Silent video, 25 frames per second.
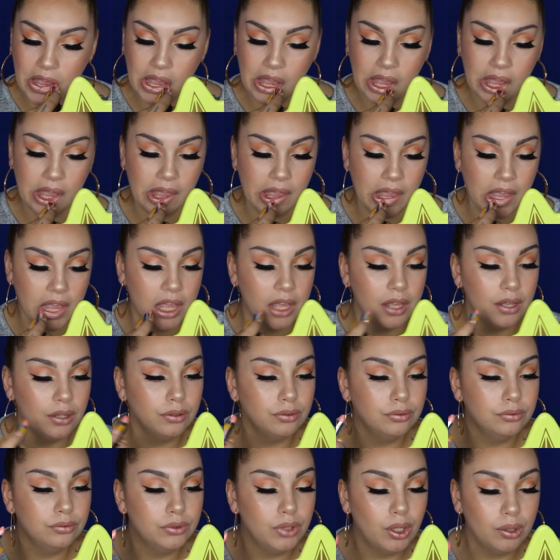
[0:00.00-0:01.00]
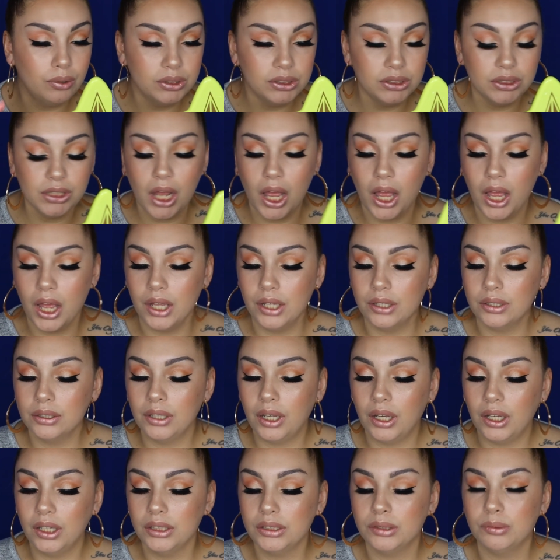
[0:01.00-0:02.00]
No,
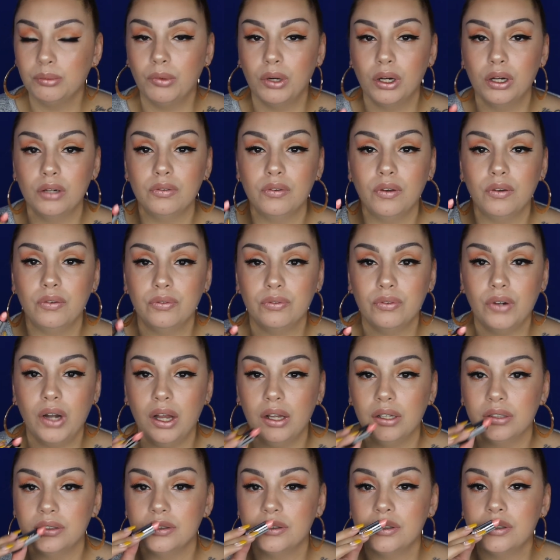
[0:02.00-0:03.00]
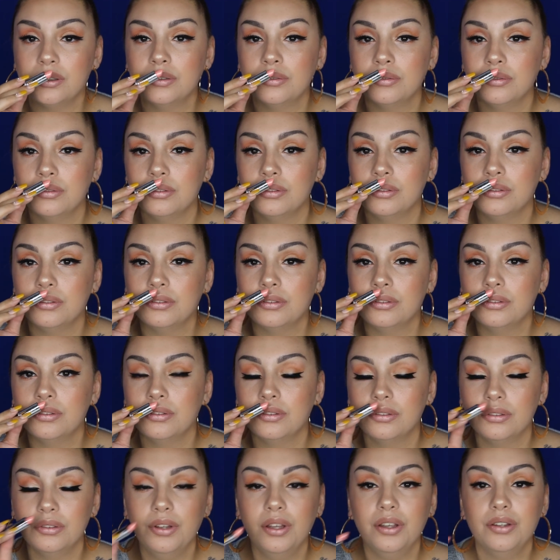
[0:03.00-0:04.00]
it's not. It's more of a
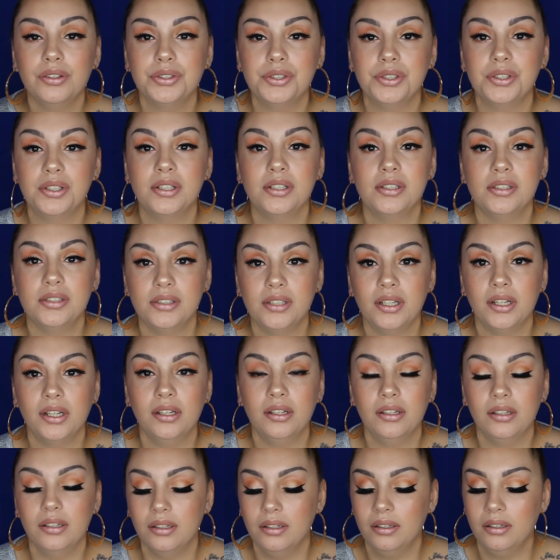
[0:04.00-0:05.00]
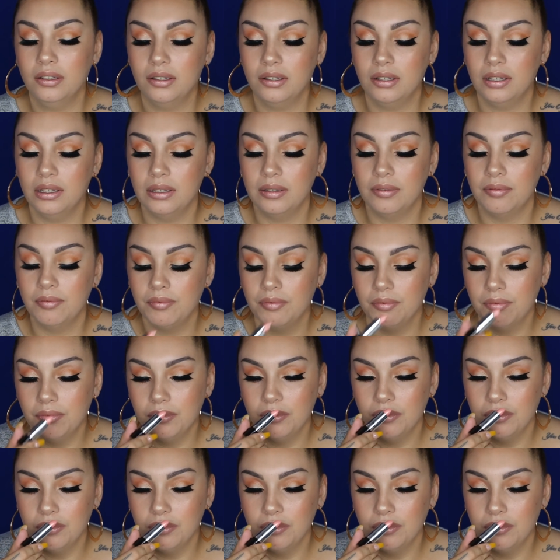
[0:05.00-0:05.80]
frost, as you could see.